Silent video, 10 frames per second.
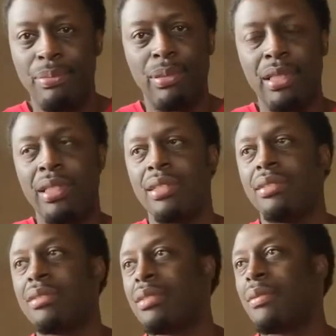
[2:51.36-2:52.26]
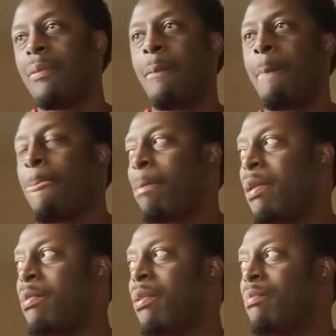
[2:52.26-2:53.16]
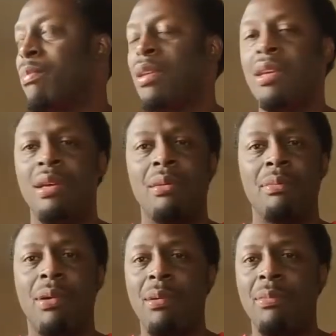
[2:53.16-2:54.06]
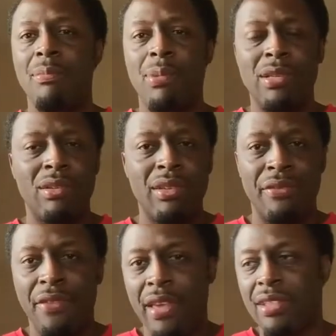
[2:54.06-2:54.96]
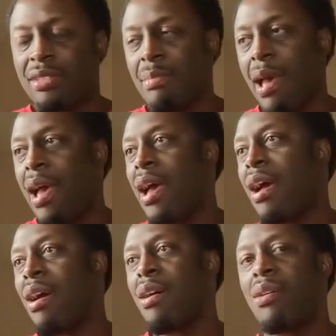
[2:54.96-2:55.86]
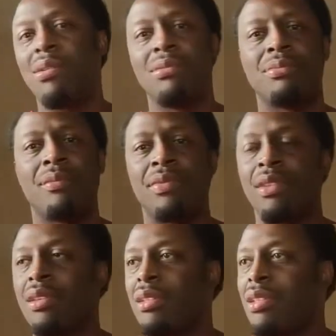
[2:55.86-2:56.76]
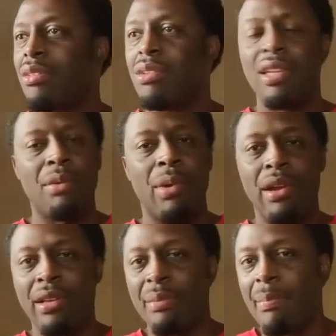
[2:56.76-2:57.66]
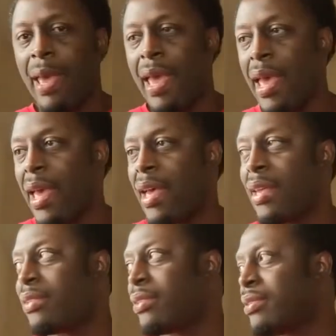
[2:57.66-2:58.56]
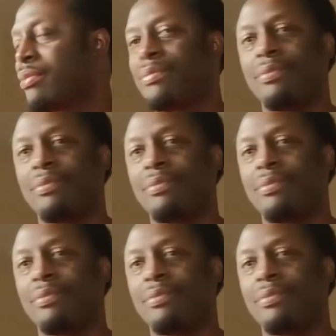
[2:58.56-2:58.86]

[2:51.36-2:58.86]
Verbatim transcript: Please, people are per putting on the fake smile. You know, they're wearing the mask.